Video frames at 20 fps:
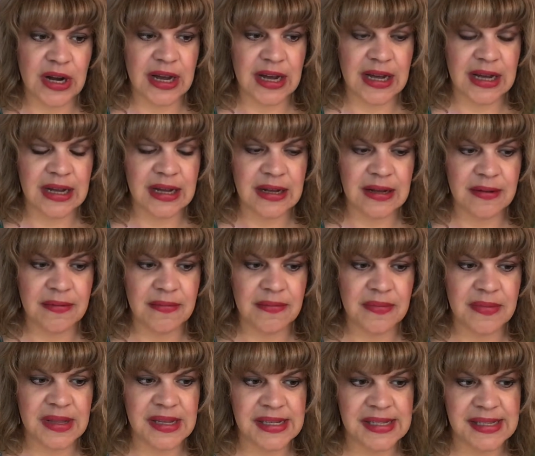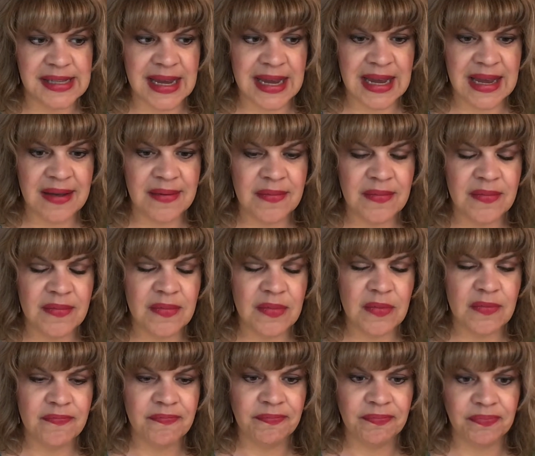the
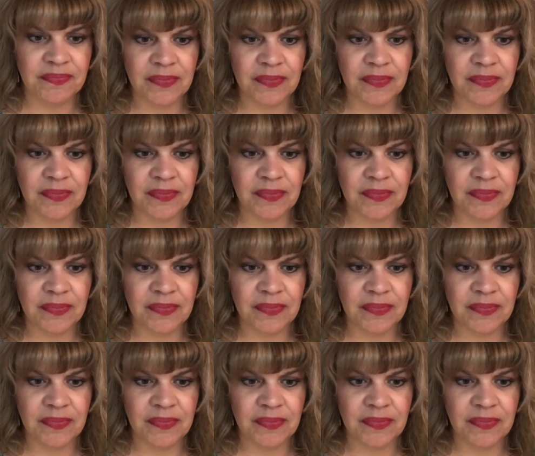same